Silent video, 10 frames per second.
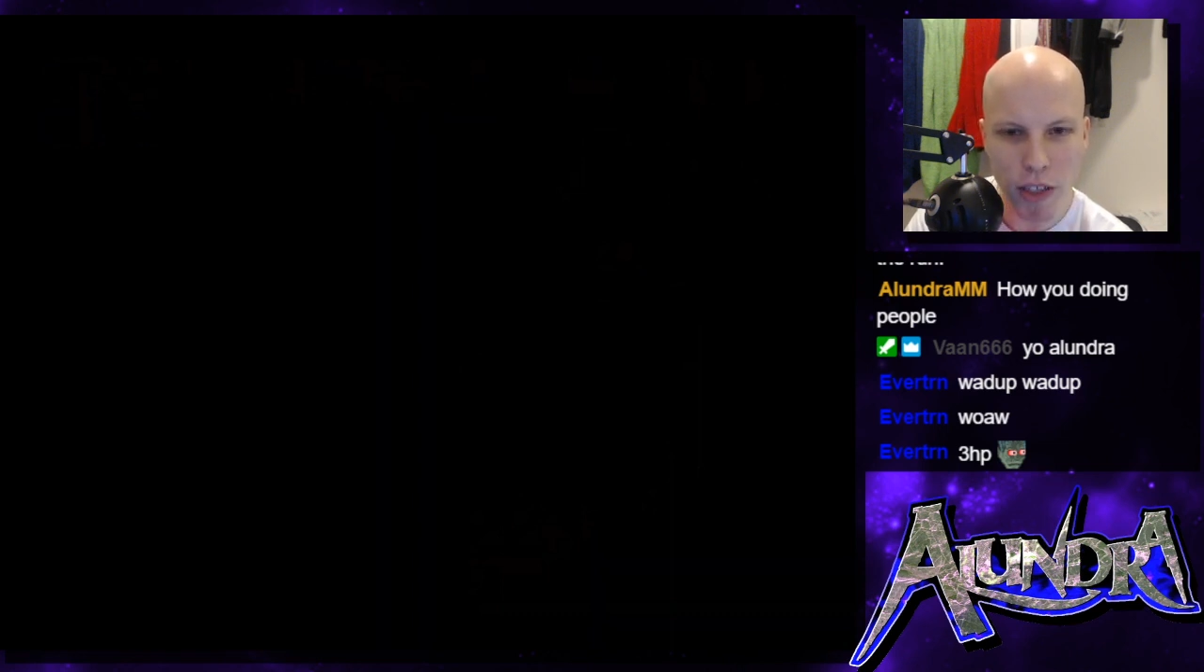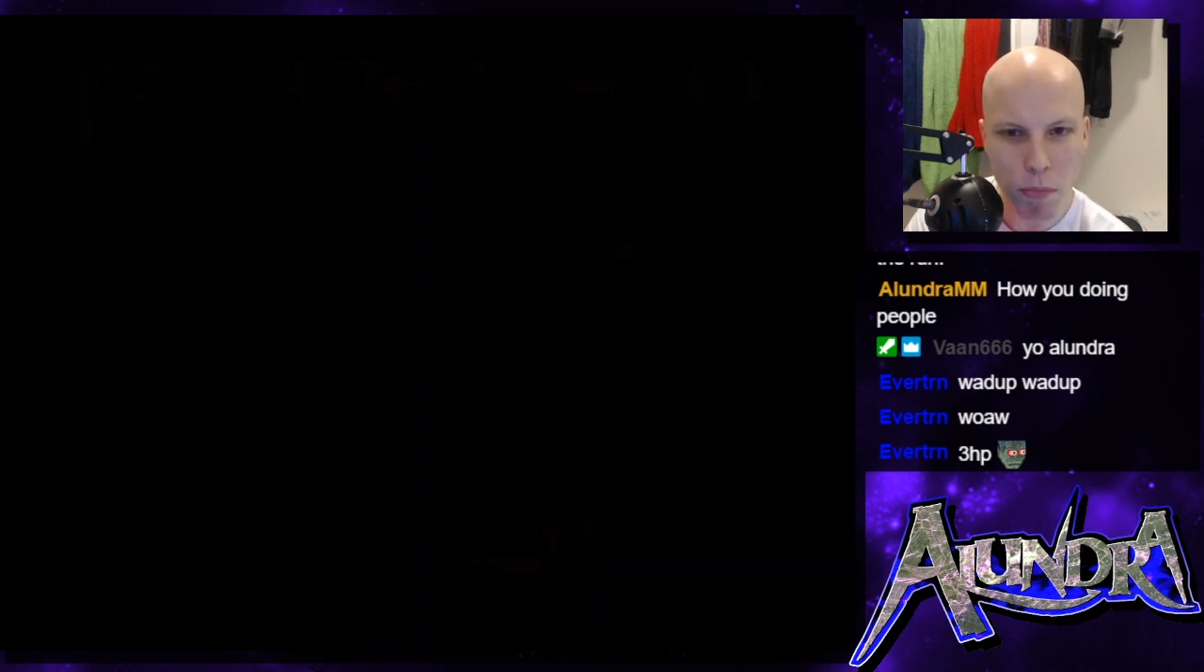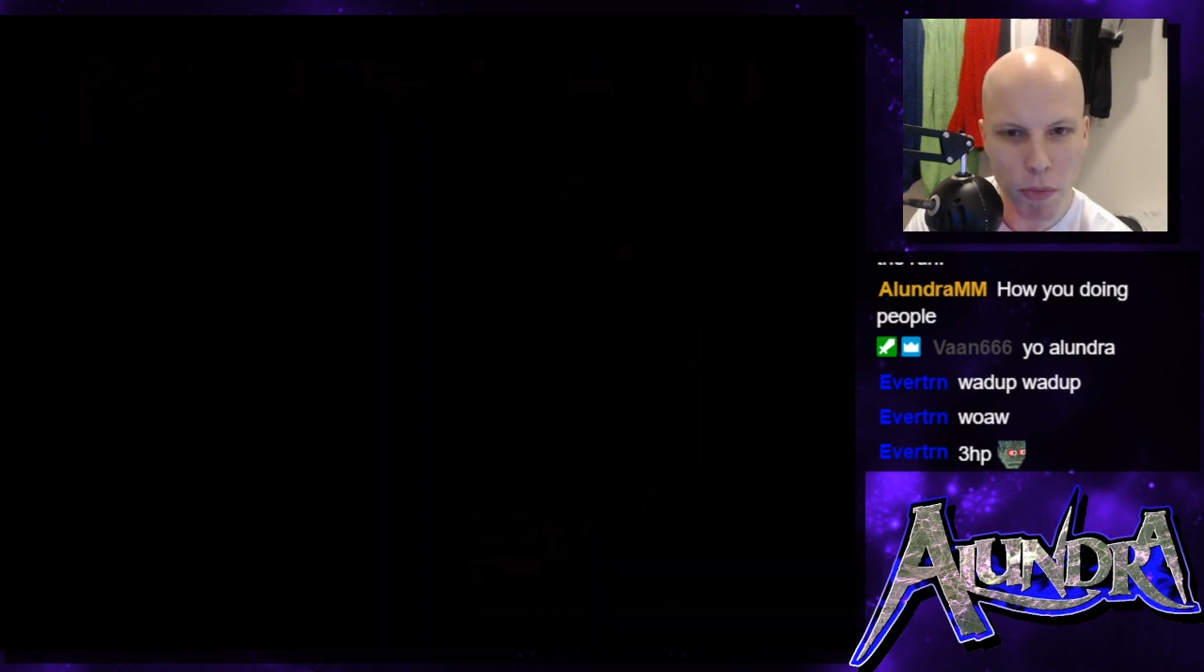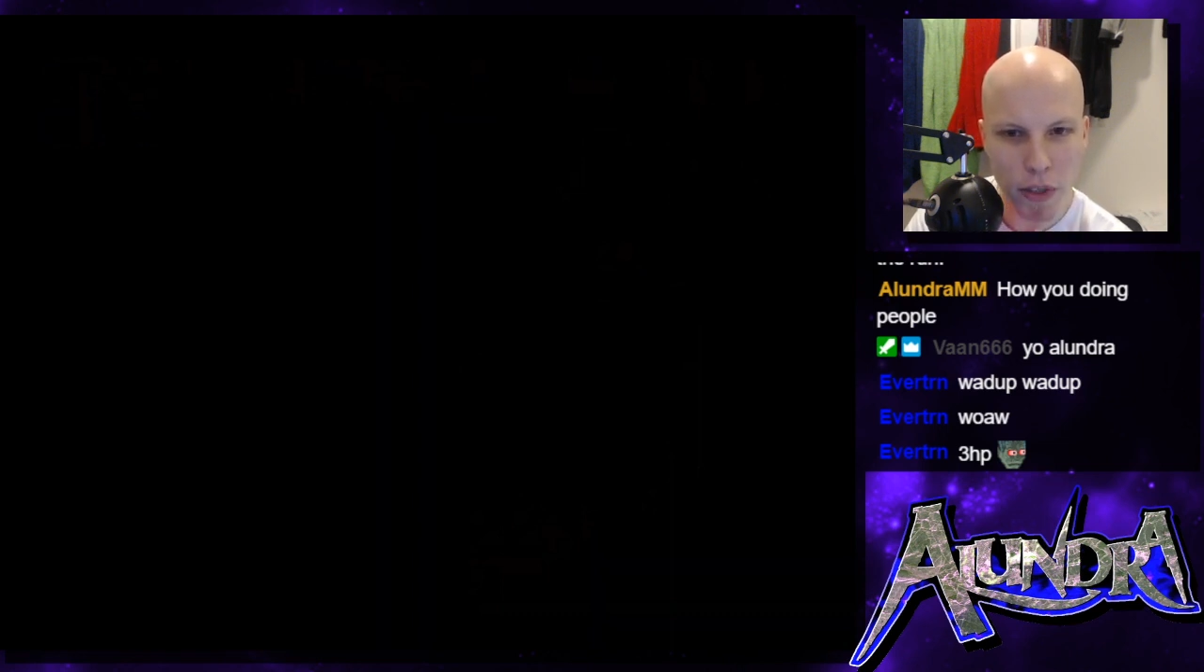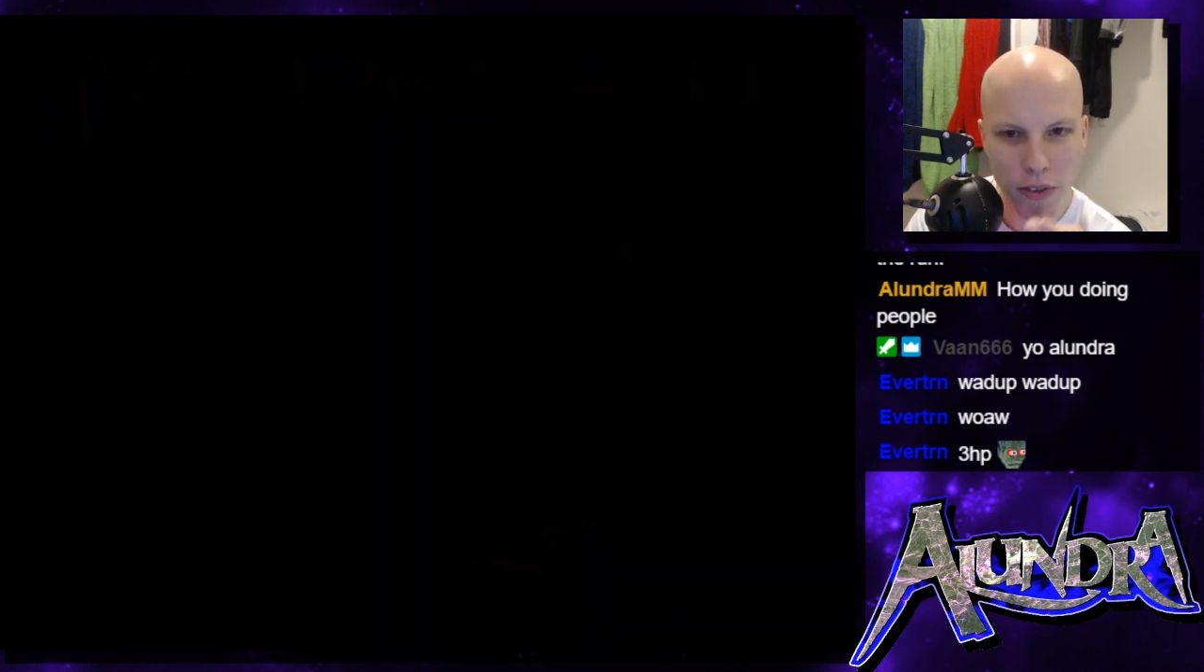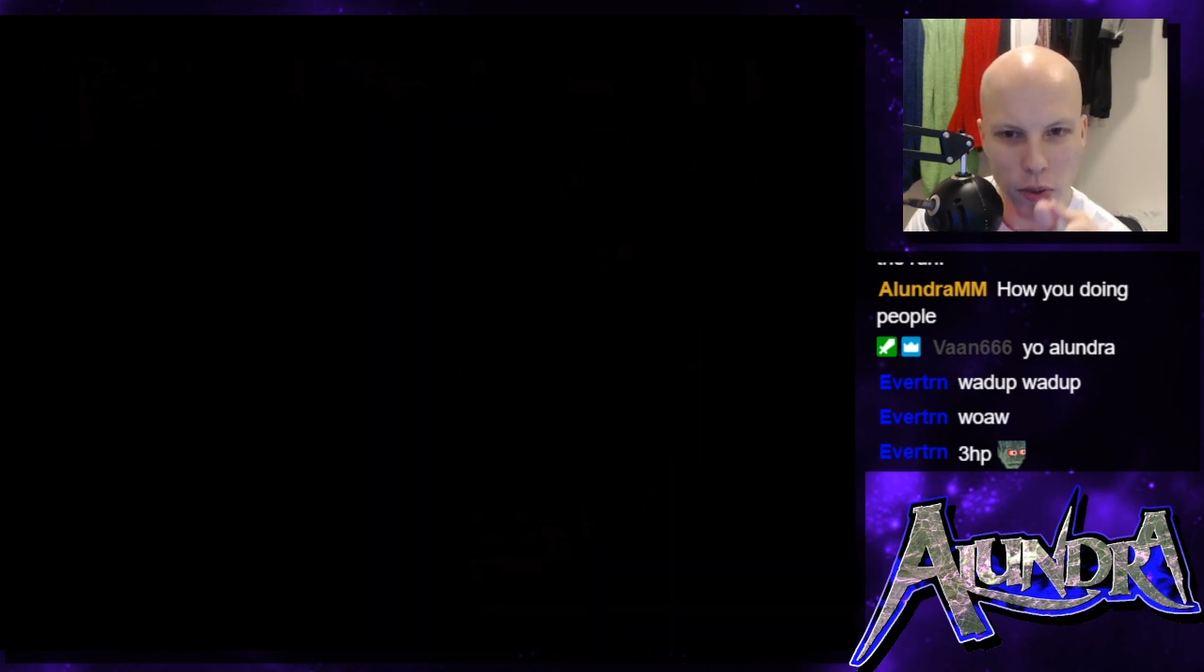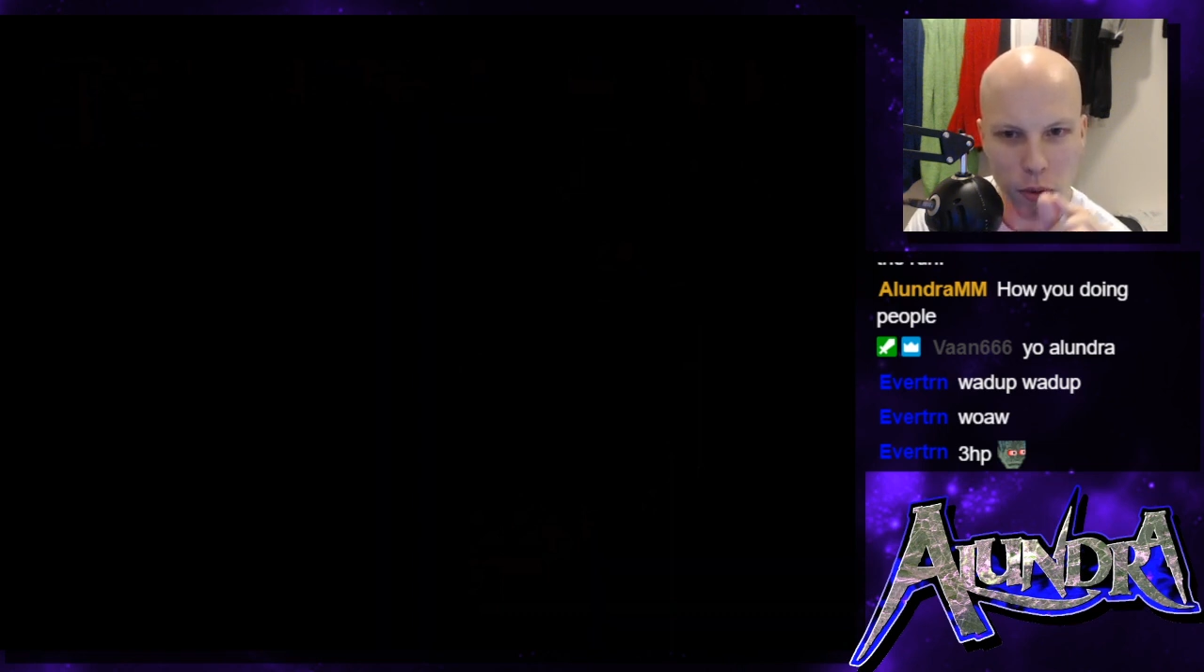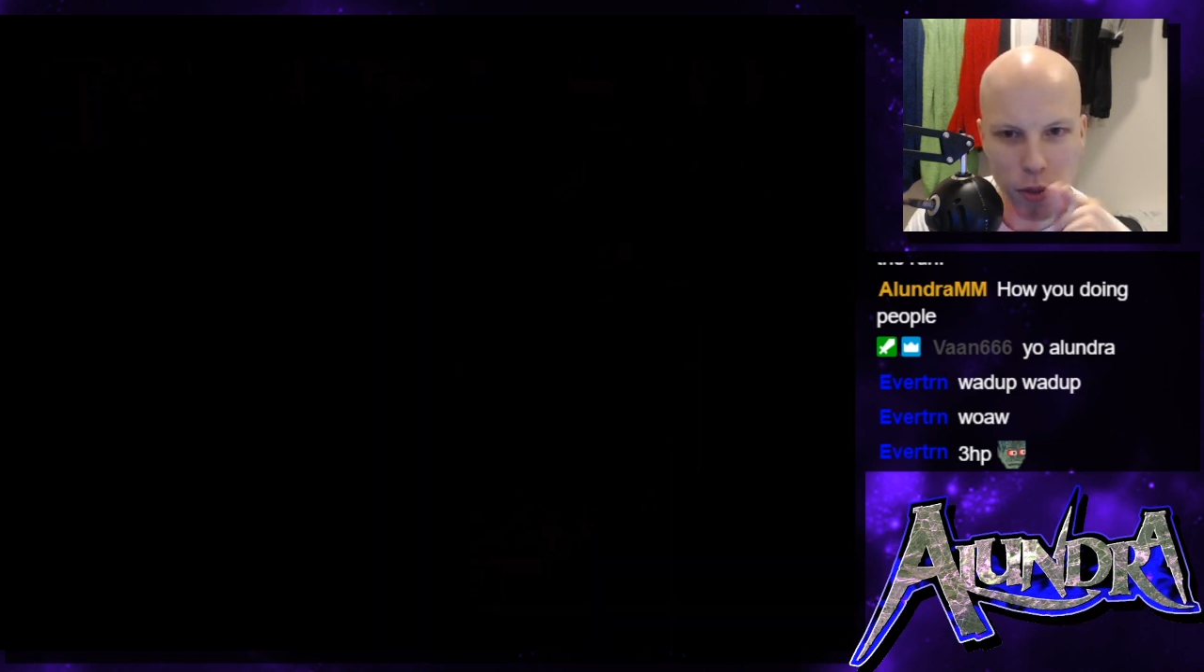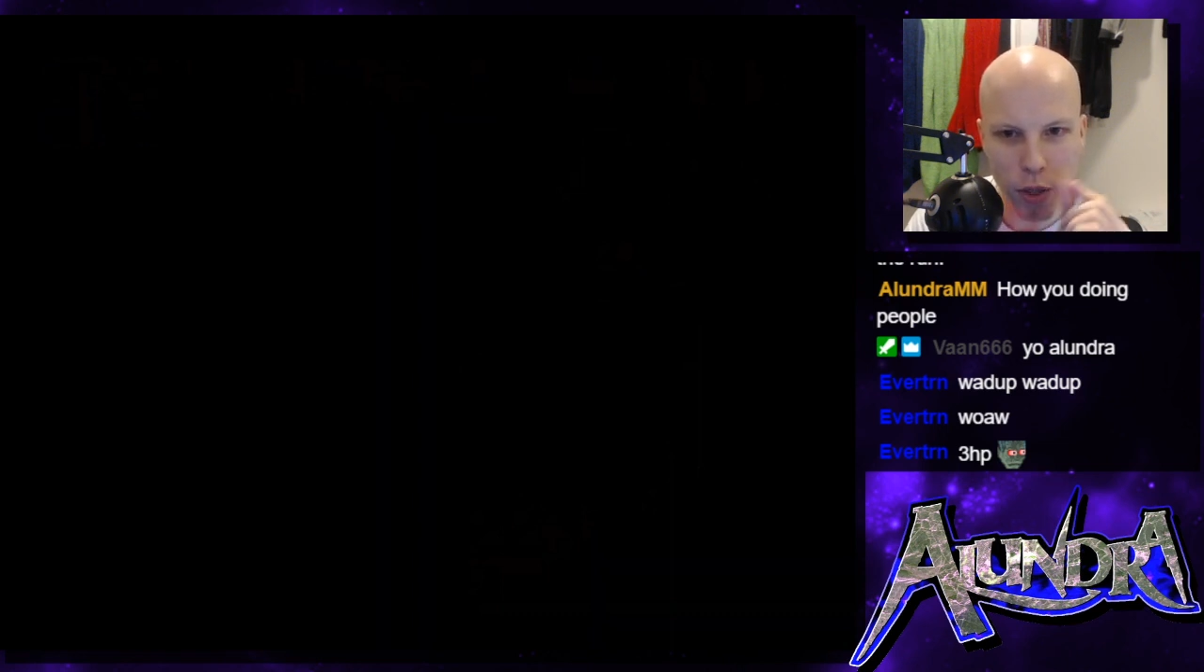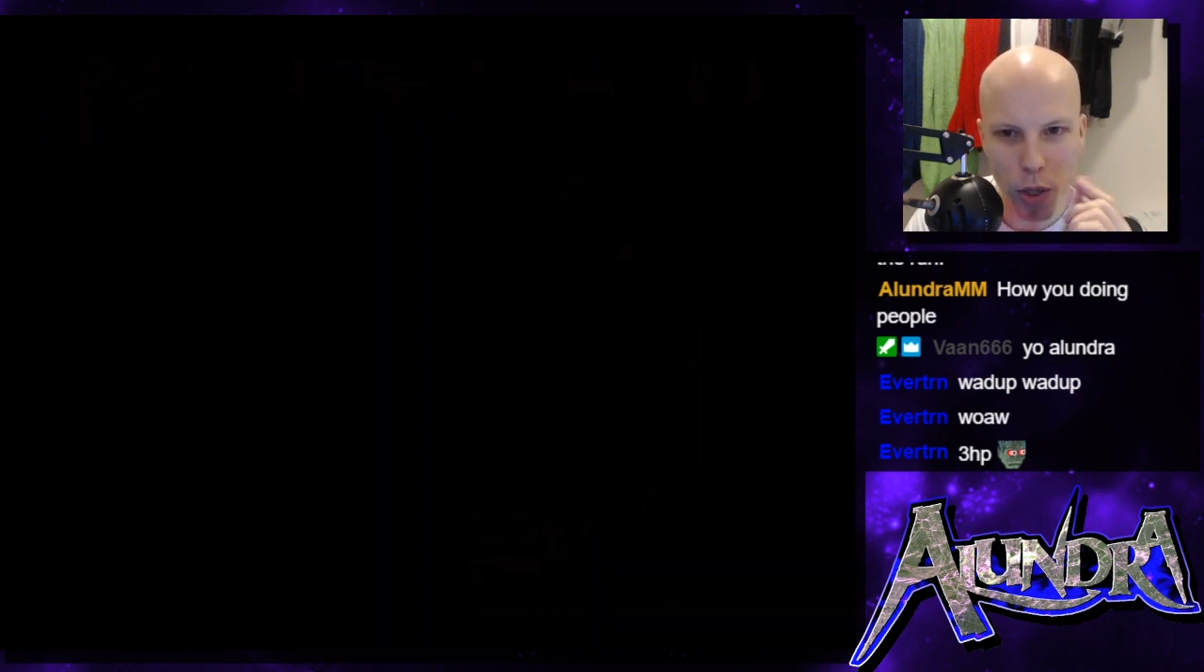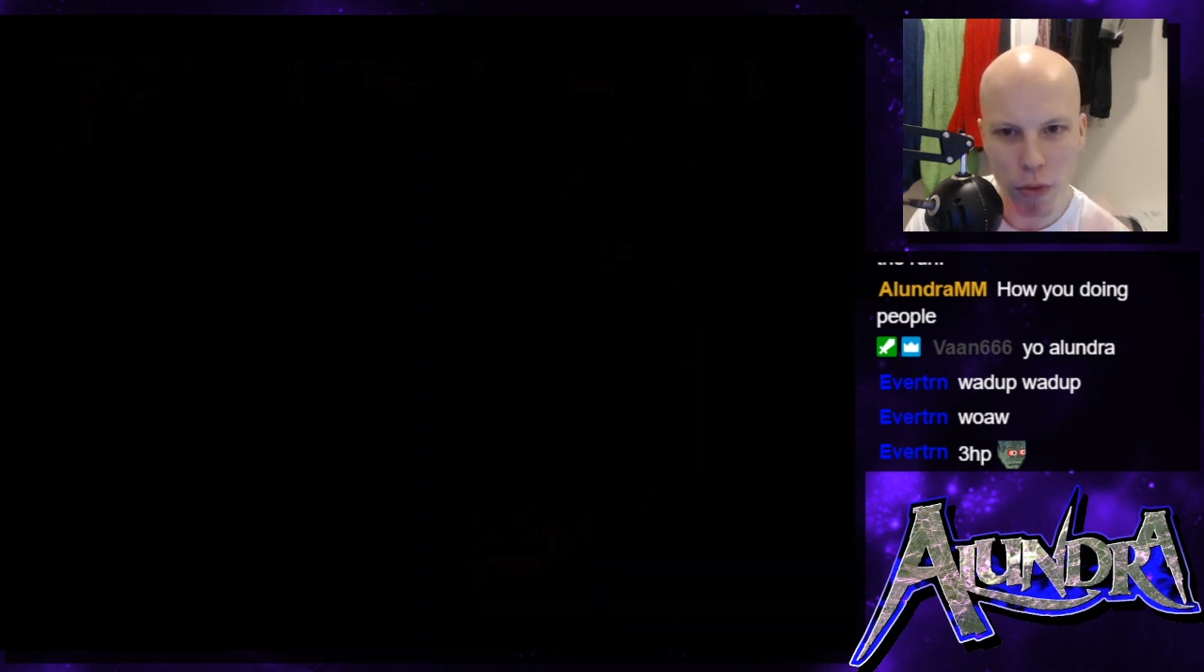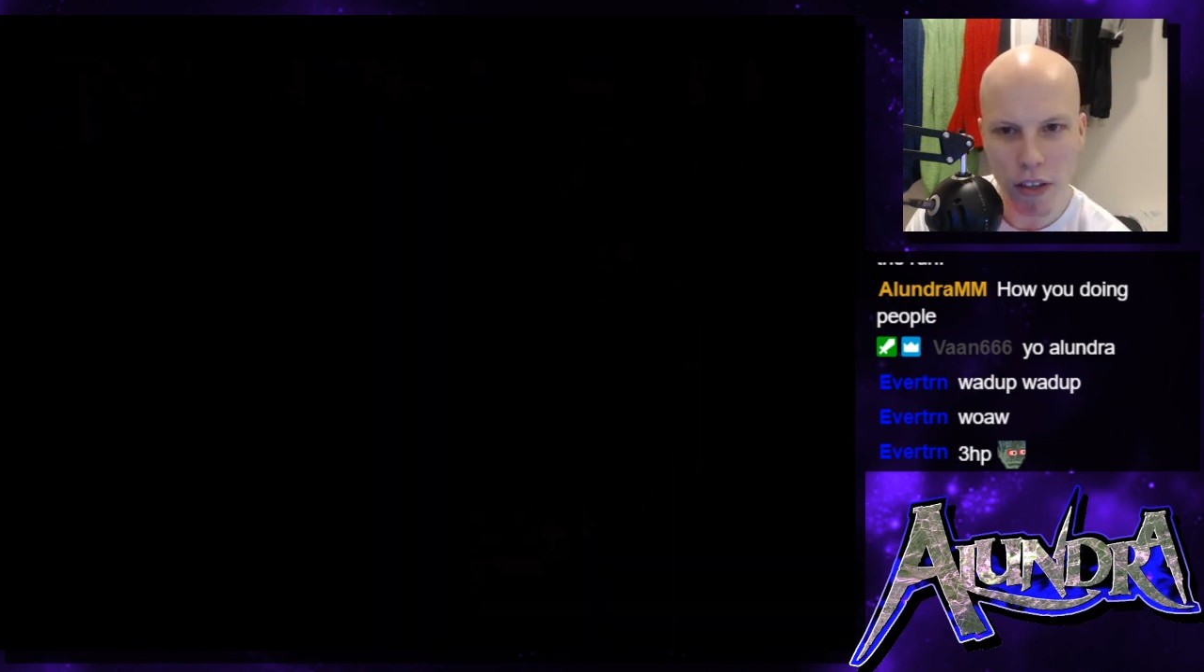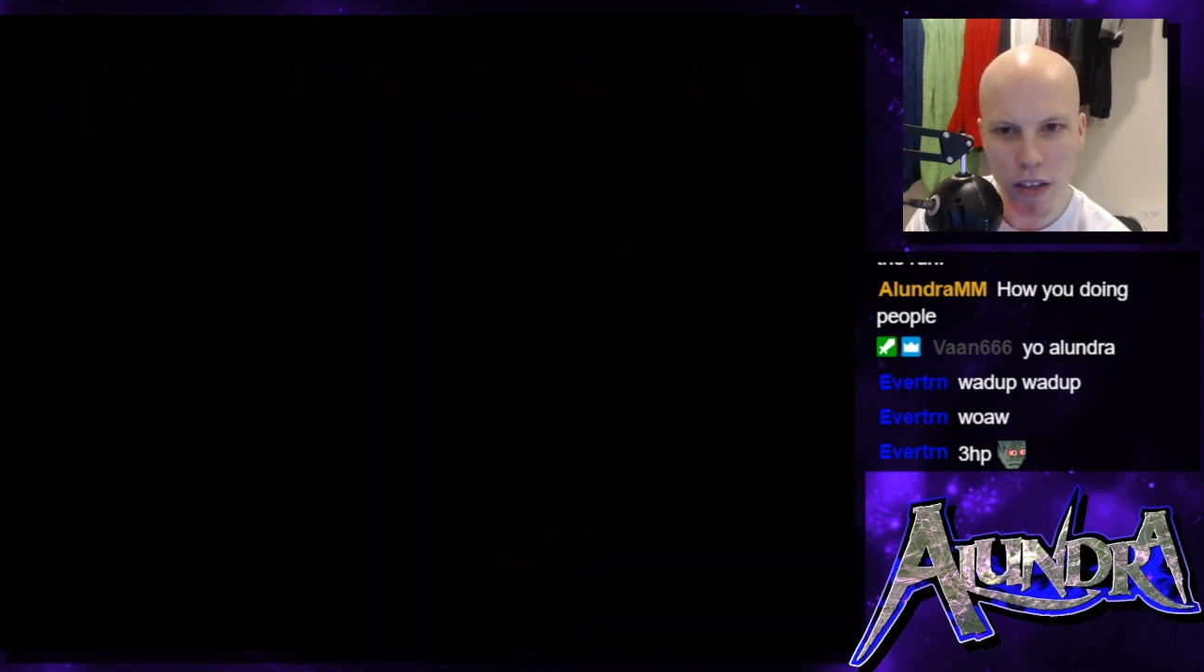missed to commentate